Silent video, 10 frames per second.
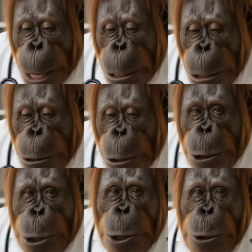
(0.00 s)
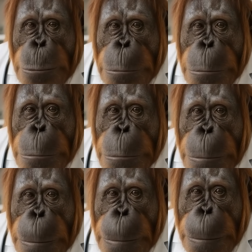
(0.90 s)
Ladies and gentlemen,
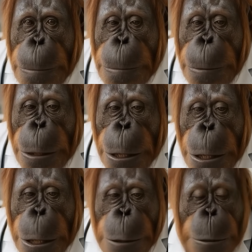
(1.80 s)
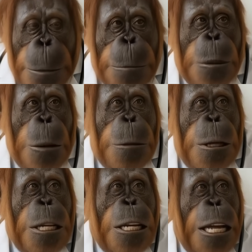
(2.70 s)
there are
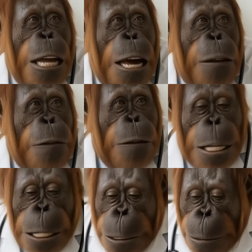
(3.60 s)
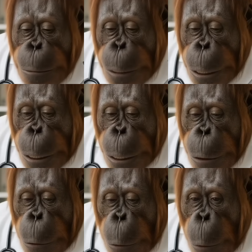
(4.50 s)
moments in the life of any
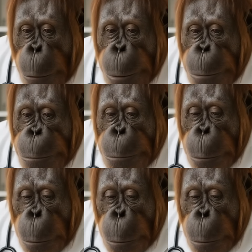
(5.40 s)
civilization when one must